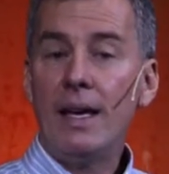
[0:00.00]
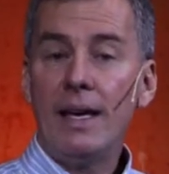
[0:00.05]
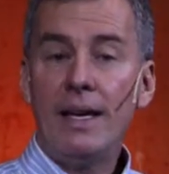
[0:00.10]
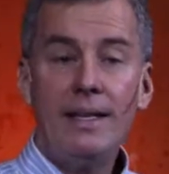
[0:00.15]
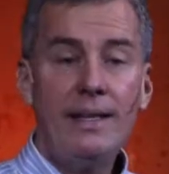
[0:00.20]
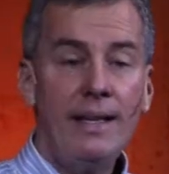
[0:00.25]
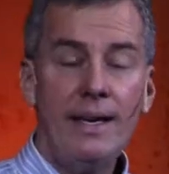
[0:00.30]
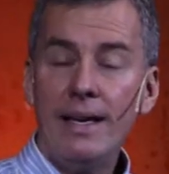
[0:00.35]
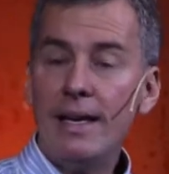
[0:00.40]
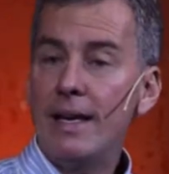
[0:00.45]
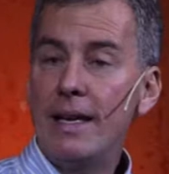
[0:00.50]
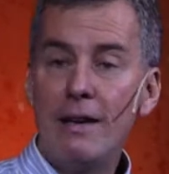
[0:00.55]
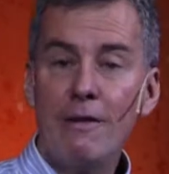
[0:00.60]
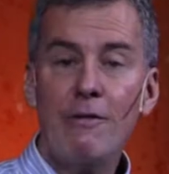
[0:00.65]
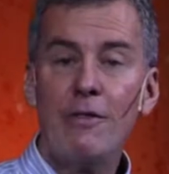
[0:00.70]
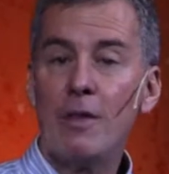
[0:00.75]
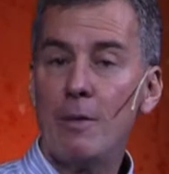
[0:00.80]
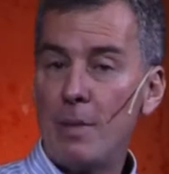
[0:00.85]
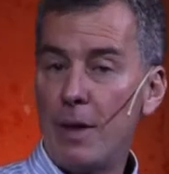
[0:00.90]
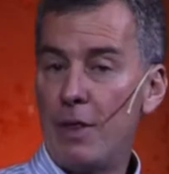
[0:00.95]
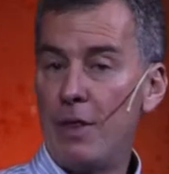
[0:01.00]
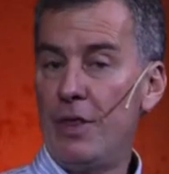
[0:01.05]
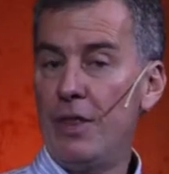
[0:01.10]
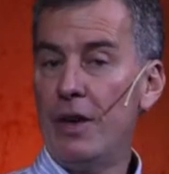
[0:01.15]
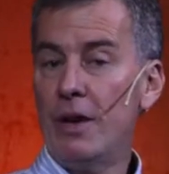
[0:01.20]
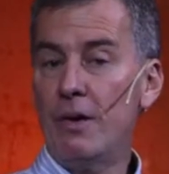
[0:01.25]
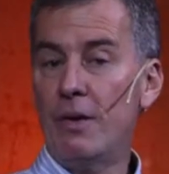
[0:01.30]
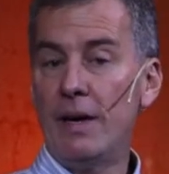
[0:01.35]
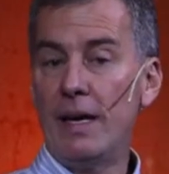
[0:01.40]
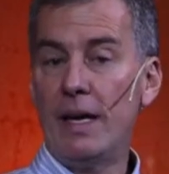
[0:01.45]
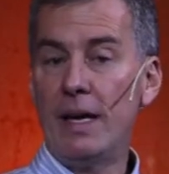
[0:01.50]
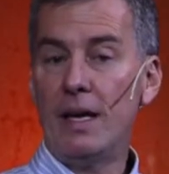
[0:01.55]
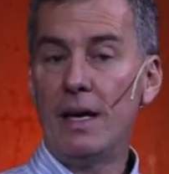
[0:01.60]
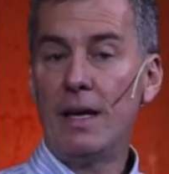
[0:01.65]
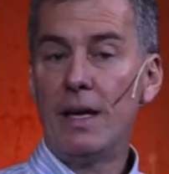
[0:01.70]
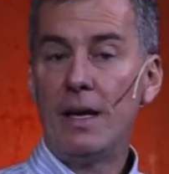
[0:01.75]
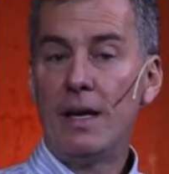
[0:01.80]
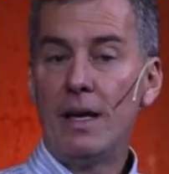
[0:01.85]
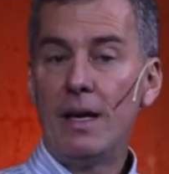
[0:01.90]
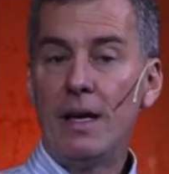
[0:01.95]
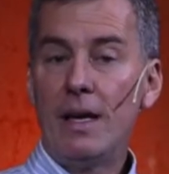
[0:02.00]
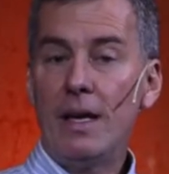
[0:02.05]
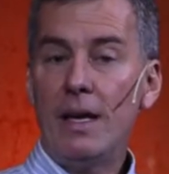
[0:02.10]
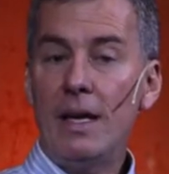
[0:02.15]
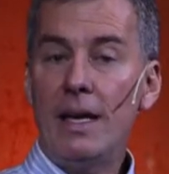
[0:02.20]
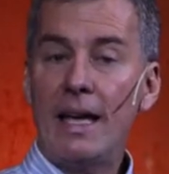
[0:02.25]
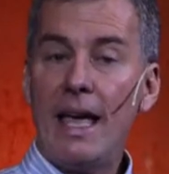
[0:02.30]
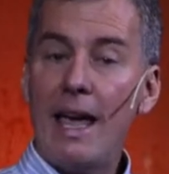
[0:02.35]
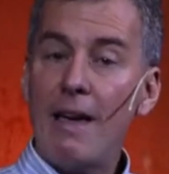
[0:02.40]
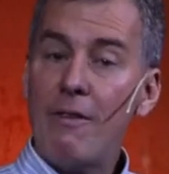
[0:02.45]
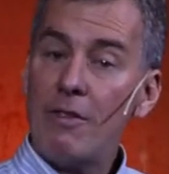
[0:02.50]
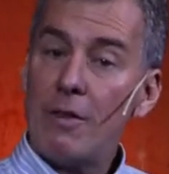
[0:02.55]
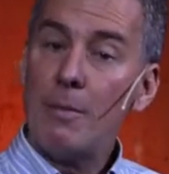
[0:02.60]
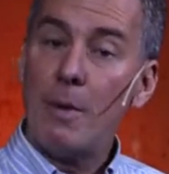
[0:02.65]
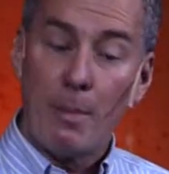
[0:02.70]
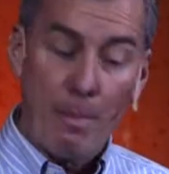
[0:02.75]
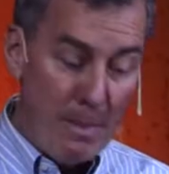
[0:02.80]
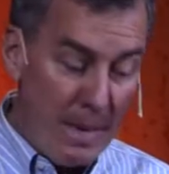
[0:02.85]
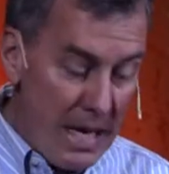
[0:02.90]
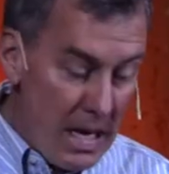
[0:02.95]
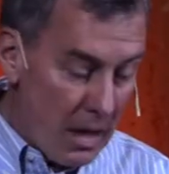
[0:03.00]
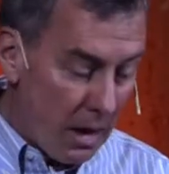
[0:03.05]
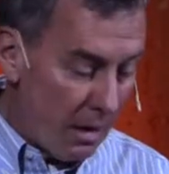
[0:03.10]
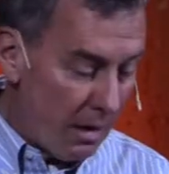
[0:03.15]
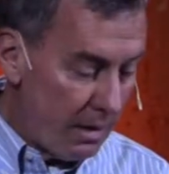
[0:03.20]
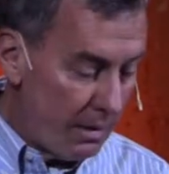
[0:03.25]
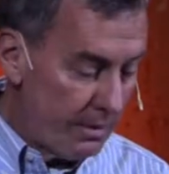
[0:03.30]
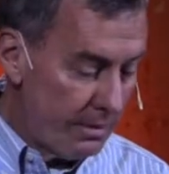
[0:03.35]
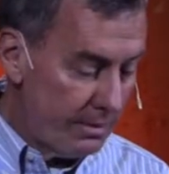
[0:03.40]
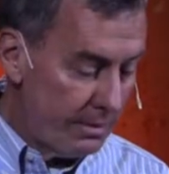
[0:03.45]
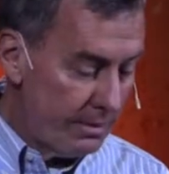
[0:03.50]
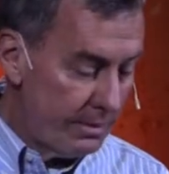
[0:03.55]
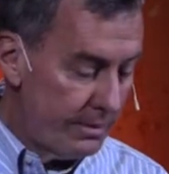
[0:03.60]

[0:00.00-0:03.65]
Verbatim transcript: he didn't give them a theory. He gave them a meal.